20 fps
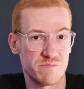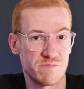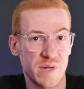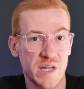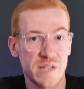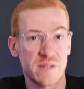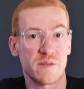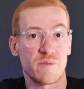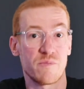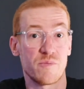
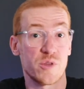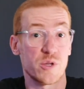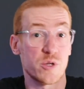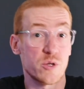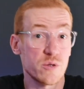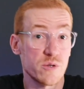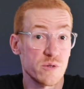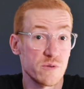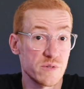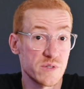But the
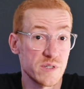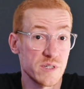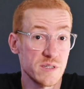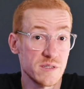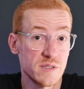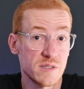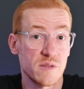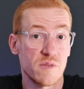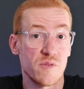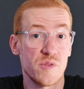good news
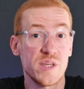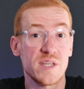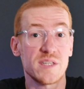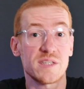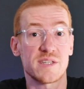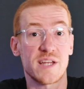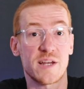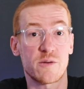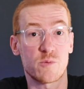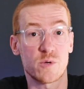is
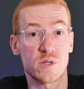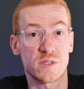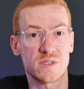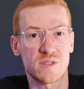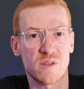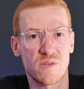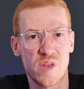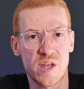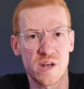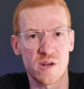these
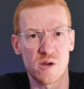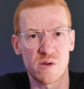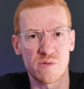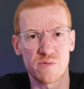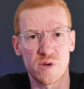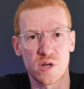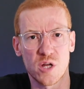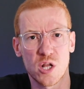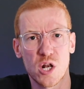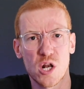networks then
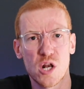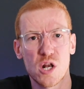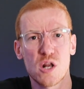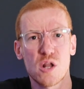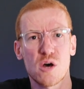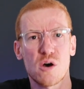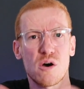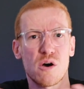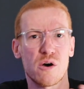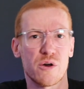offer a
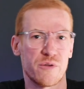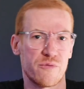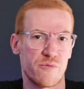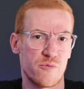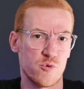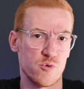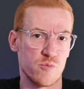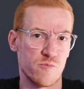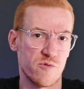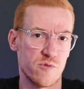lot of
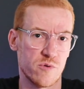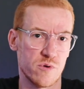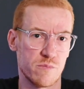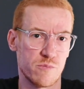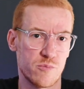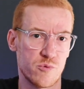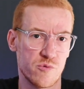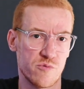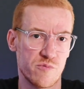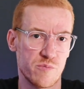room for
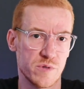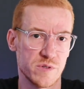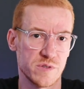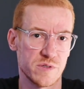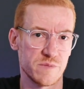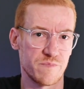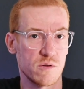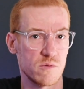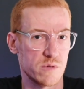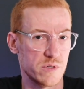
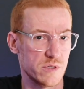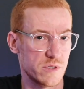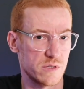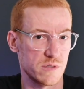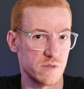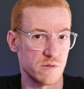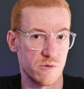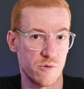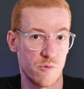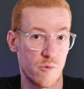improvements.
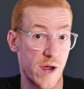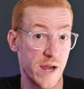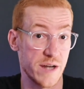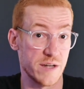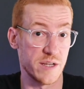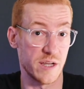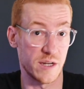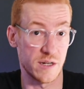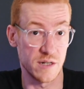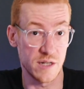With the right
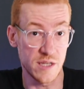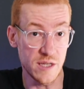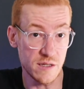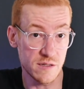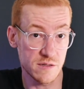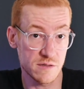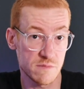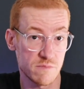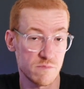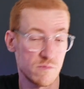
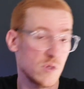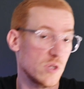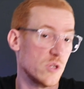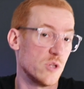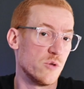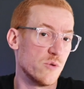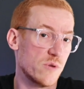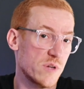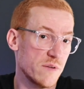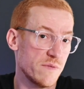techniques,
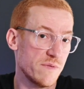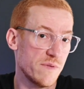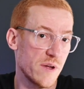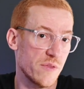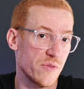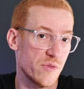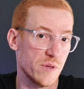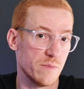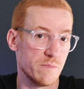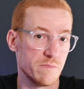you can
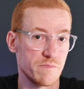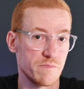find them.